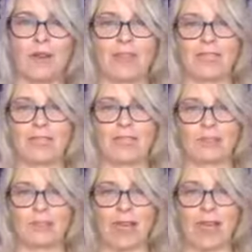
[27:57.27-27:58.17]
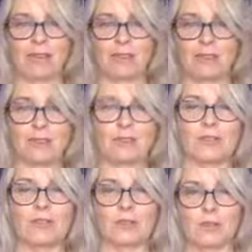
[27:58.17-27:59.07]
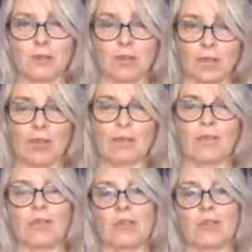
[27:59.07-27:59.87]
finding his way and sort of knocking over